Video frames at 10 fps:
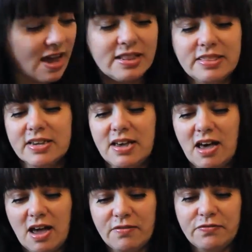And the
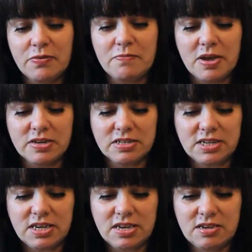card for
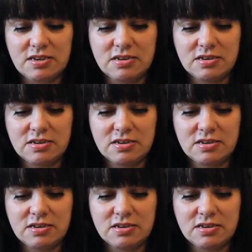Monday